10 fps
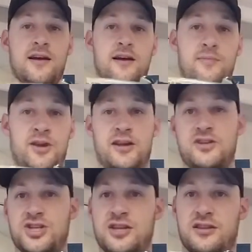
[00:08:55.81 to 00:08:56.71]
I mean any
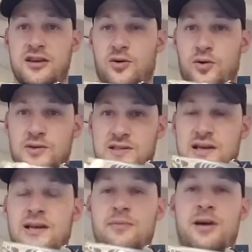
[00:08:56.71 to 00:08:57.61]
sheath that holds the
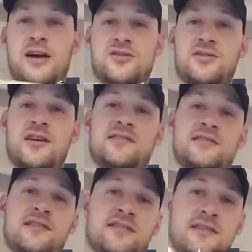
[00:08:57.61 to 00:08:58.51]
honey badger
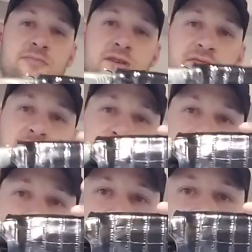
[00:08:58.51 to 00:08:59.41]
nicely is going to be a friend of
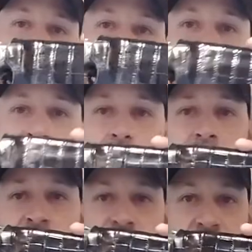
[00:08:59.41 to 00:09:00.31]
mine but this one
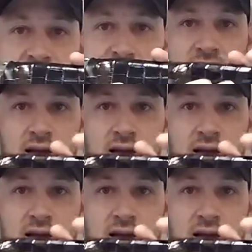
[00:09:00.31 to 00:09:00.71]
is just